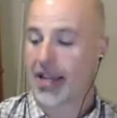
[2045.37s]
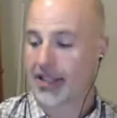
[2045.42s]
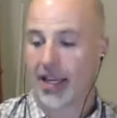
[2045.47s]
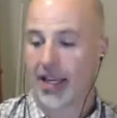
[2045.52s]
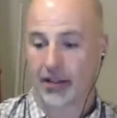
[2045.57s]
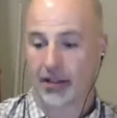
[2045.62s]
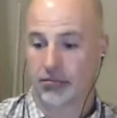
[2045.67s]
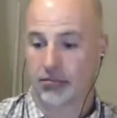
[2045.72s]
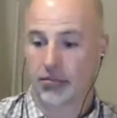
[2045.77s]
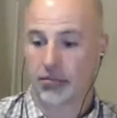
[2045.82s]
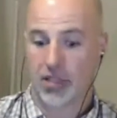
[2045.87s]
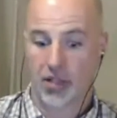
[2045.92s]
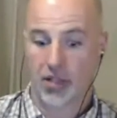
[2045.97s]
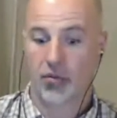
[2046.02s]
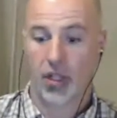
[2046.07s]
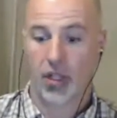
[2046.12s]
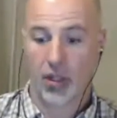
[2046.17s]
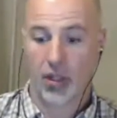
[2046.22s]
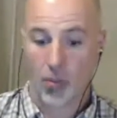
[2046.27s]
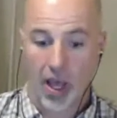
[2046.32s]
I did
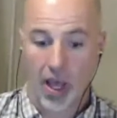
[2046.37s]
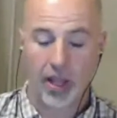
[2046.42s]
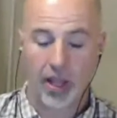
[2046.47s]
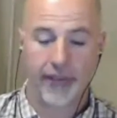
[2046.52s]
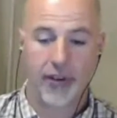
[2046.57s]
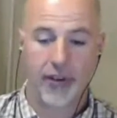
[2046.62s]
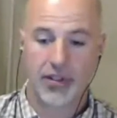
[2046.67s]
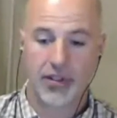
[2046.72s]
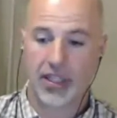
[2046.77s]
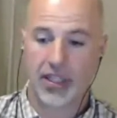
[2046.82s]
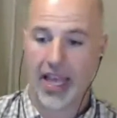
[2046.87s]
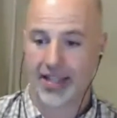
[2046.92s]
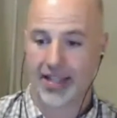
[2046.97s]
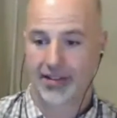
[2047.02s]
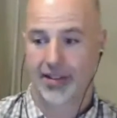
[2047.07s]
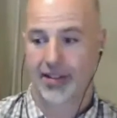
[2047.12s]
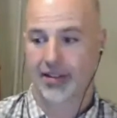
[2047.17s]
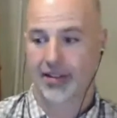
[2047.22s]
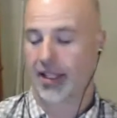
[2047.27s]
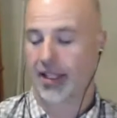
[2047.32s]
really well in those
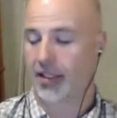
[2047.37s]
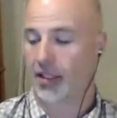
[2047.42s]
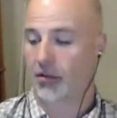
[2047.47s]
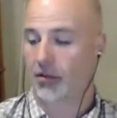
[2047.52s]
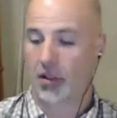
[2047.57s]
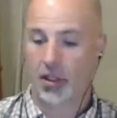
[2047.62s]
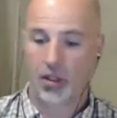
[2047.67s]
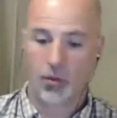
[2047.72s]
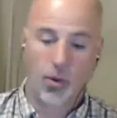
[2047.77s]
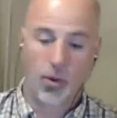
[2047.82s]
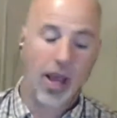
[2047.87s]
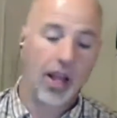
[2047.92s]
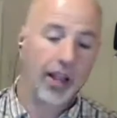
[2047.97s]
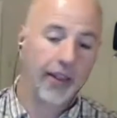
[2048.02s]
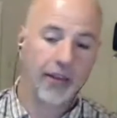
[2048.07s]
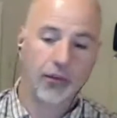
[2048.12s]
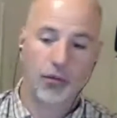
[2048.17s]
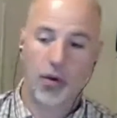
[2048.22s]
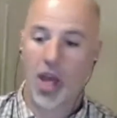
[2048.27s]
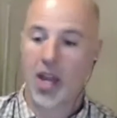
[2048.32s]
classes. I did really well in the
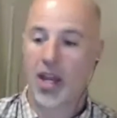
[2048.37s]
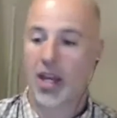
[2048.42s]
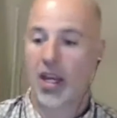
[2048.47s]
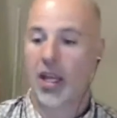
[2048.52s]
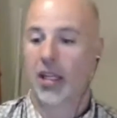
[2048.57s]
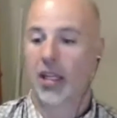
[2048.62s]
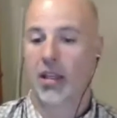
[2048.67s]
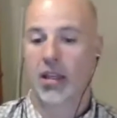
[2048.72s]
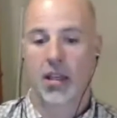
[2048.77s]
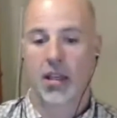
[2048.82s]
running.